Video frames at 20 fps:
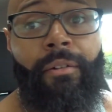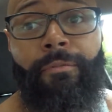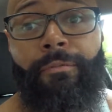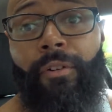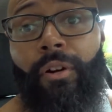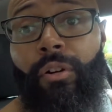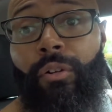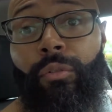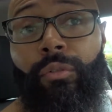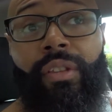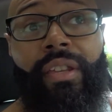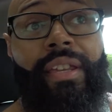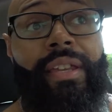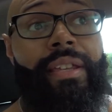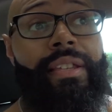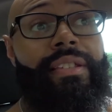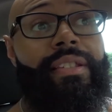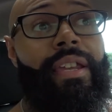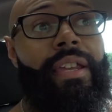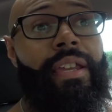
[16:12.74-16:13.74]
iPhone
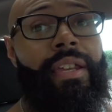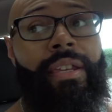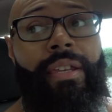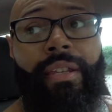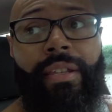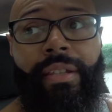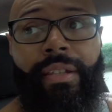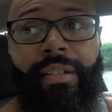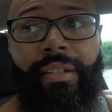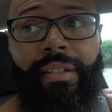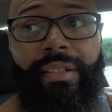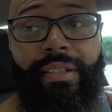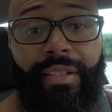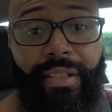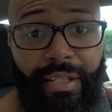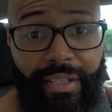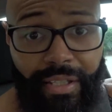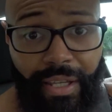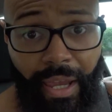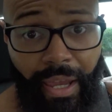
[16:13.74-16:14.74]
is a
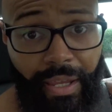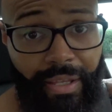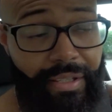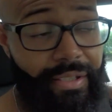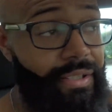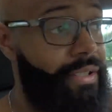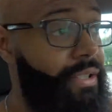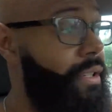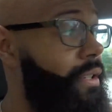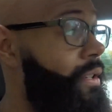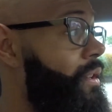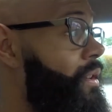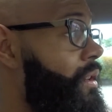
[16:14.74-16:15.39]
6S.